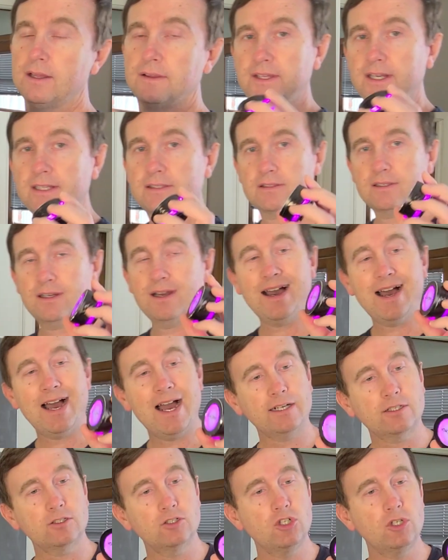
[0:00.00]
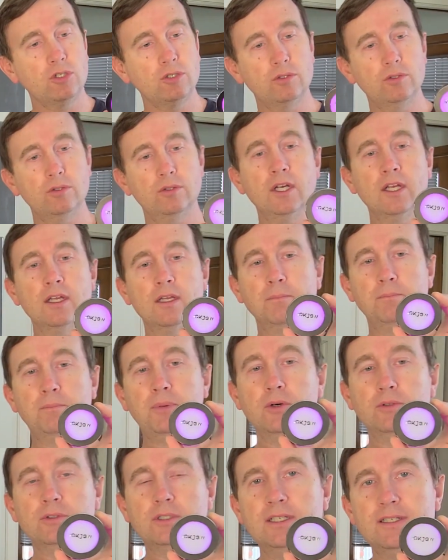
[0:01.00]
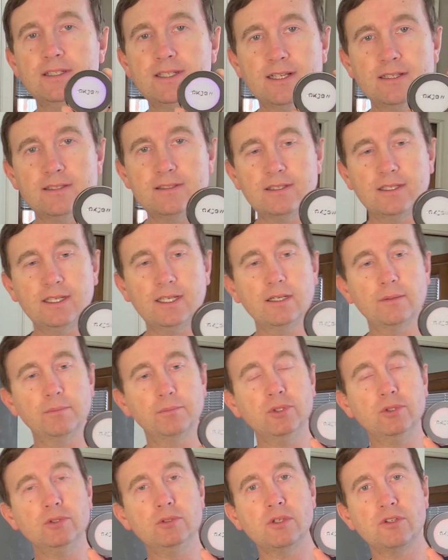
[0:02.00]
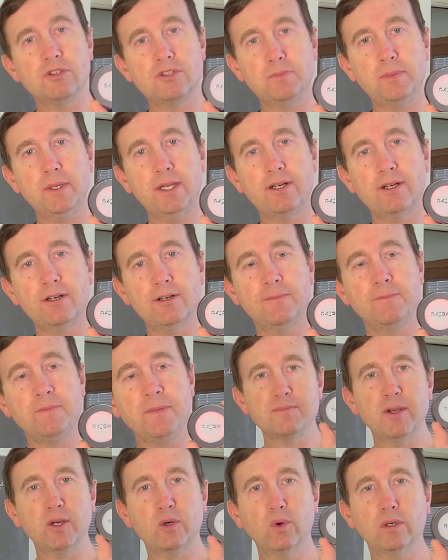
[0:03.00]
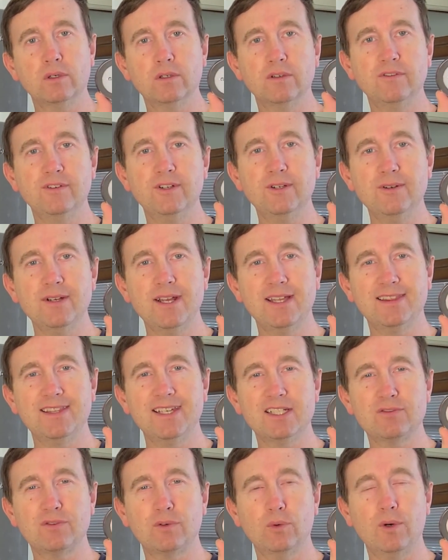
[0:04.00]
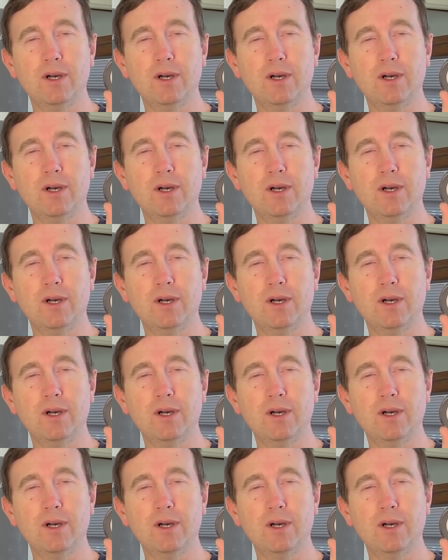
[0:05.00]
That's the OKJEW bone condensing Bluetooth speaker. It's my quick review, and thanks for